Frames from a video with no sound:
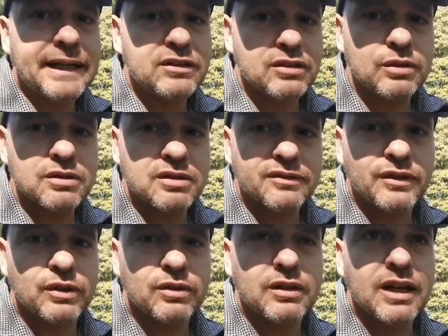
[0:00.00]
As soon as the
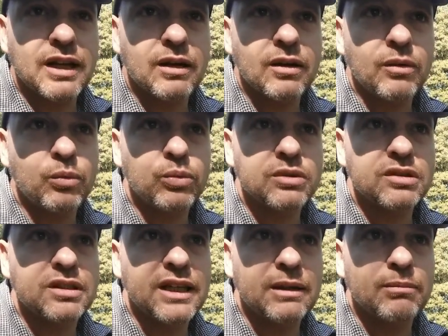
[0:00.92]
food
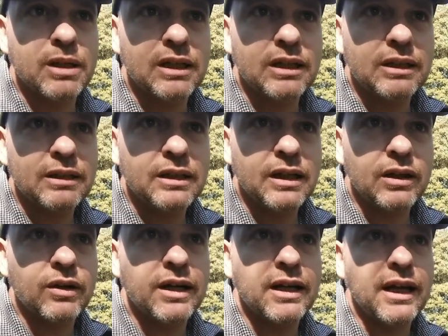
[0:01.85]
was in me,
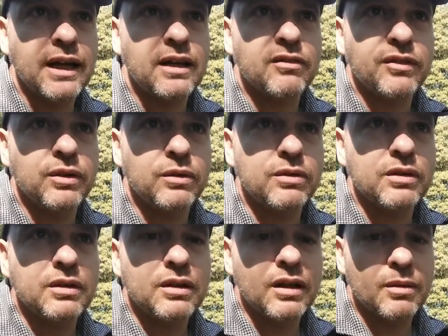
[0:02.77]
and I ate the food
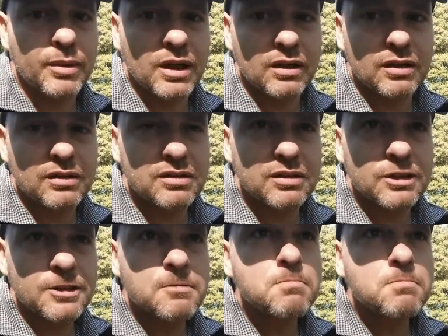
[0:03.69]
and the bananas,